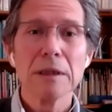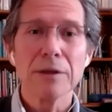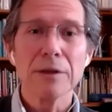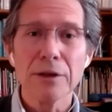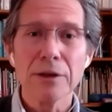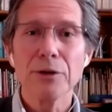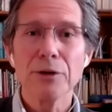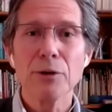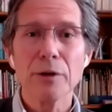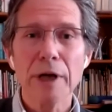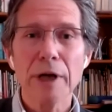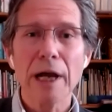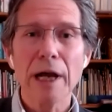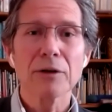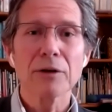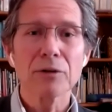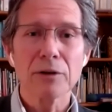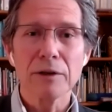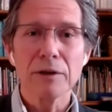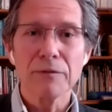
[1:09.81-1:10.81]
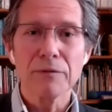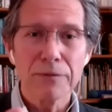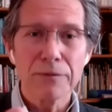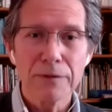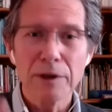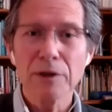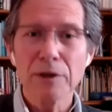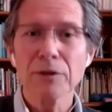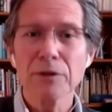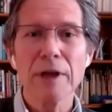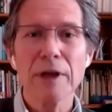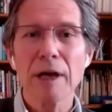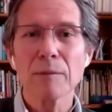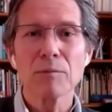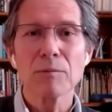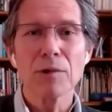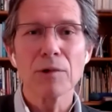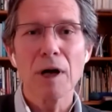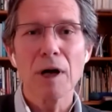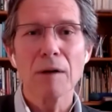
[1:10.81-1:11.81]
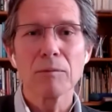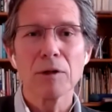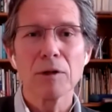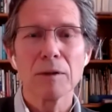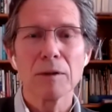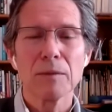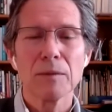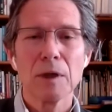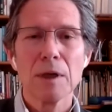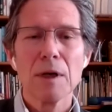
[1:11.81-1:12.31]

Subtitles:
to actually fix that problem.